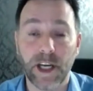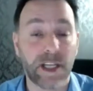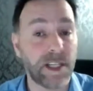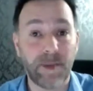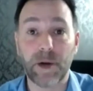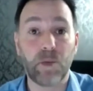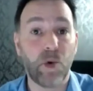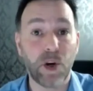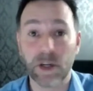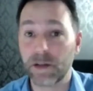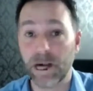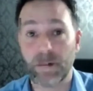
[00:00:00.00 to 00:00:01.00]
It doesn't matter
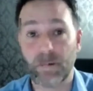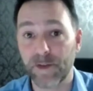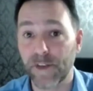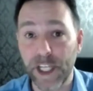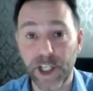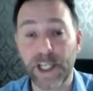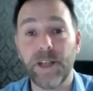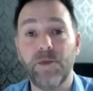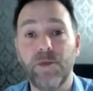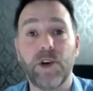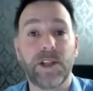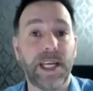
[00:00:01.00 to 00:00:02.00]
what type of niche you're
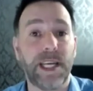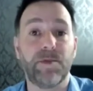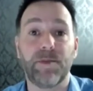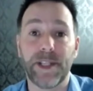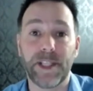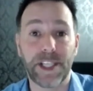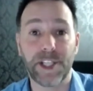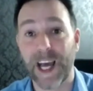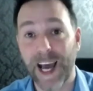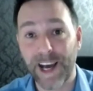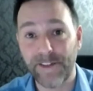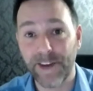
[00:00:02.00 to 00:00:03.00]
in, what type of business you
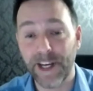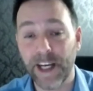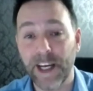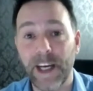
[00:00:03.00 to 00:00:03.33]
have.